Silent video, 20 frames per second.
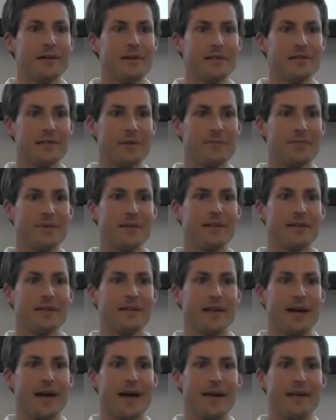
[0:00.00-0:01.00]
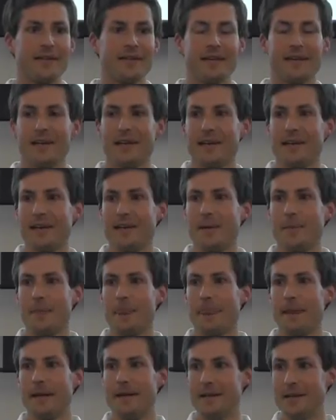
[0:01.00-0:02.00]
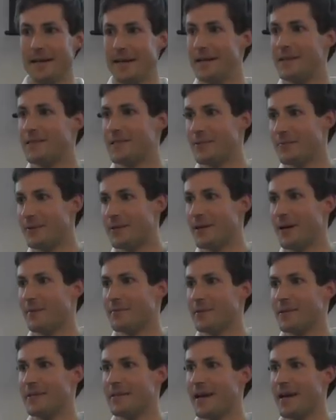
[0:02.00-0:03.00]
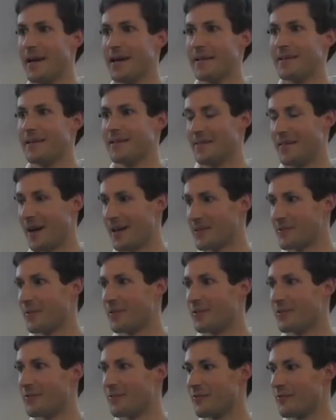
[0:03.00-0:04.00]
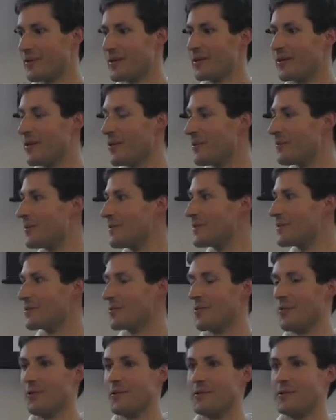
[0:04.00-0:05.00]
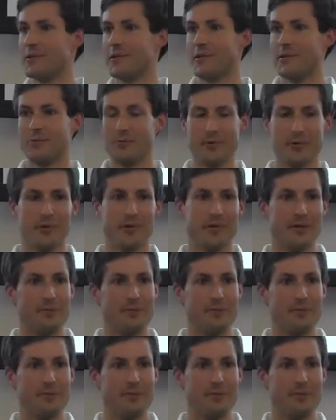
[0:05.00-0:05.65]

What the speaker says: it's something that needs to be up to date, that's where the free and open source is really